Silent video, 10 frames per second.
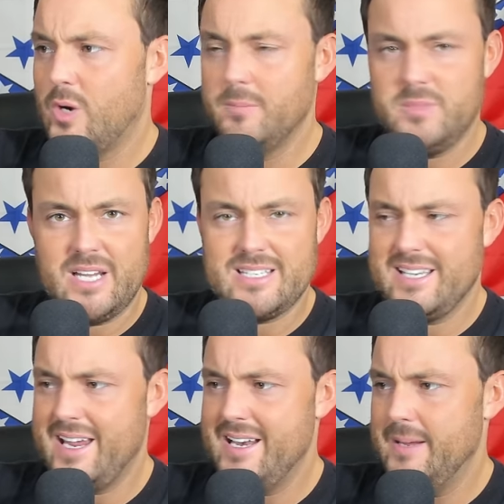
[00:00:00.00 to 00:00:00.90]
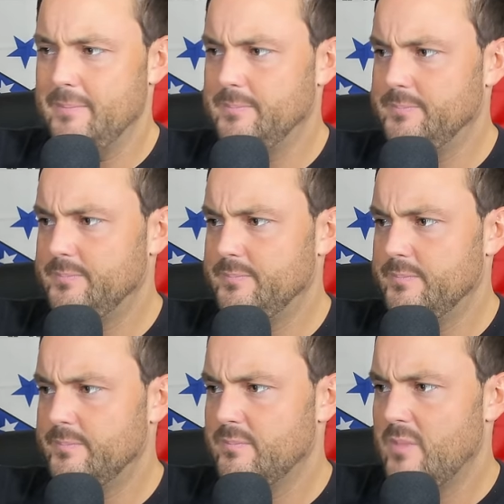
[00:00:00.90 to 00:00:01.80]
Texas A and M.
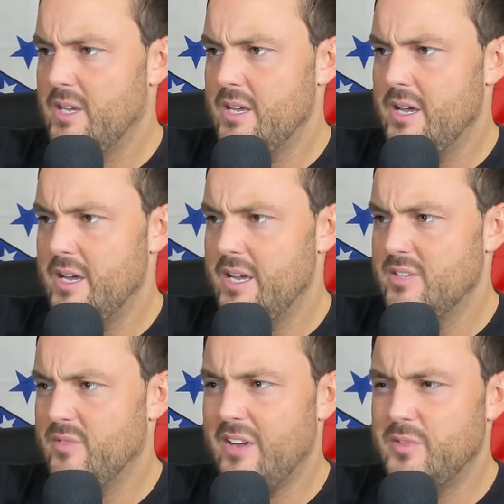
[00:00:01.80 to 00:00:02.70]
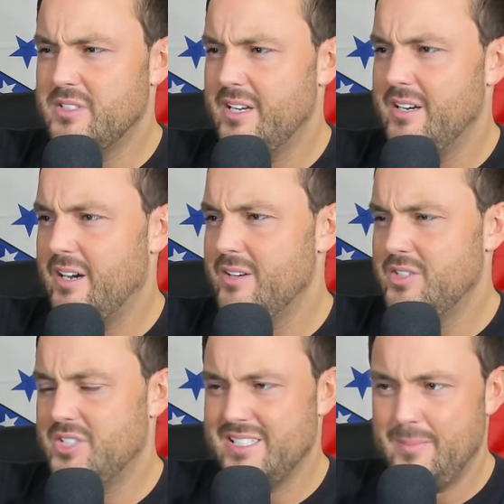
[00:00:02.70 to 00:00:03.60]
Uh, he's five foot ten, one hundred
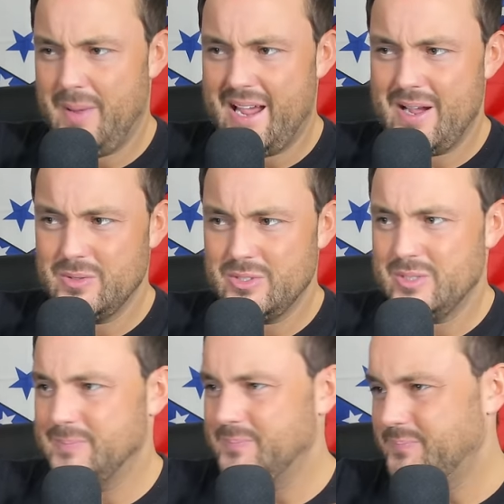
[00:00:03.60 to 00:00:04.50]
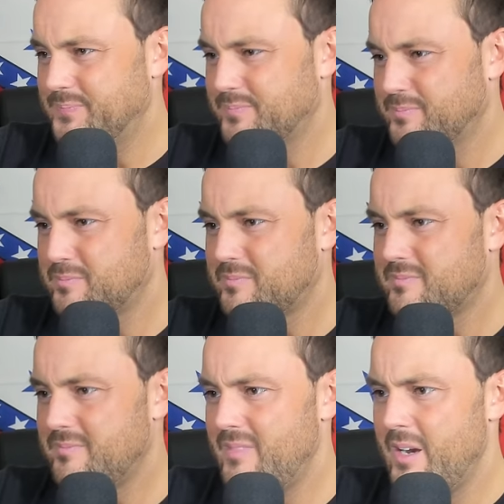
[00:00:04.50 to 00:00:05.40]
sixty pounds.
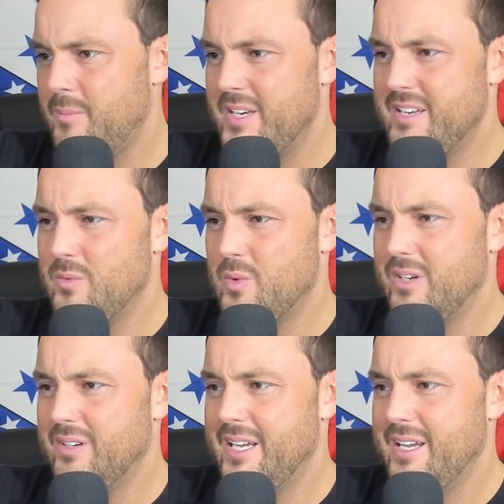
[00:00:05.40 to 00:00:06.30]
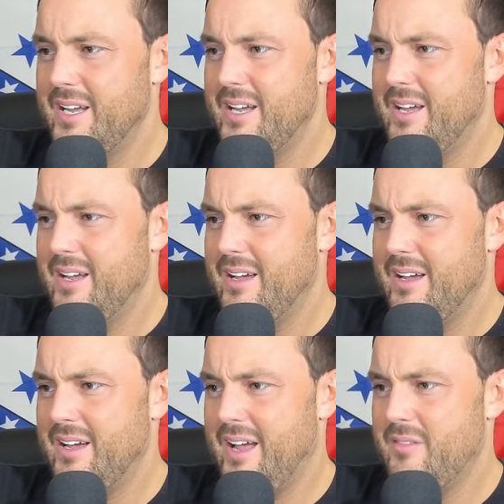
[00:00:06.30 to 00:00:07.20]
I mean, didn't really
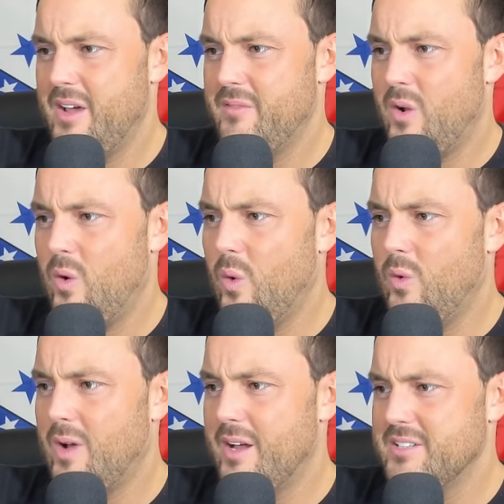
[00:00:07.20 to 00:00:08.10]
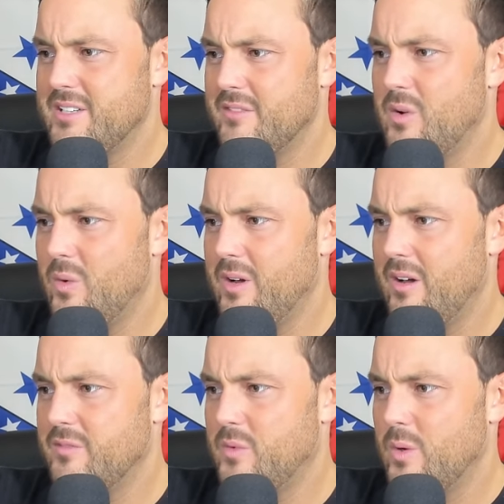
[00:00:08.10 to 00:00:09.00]
uh, have, have a whole lot of stuff going
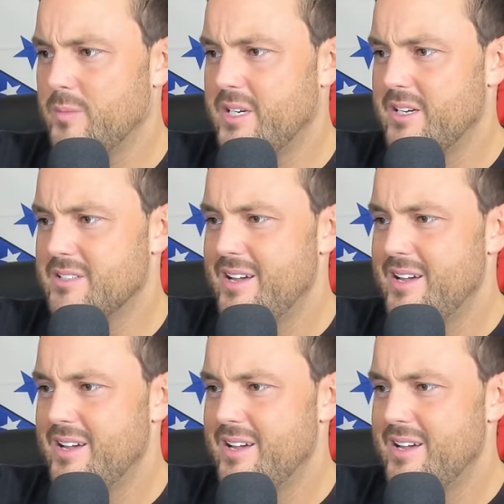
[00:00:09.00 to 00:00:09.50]
on for him because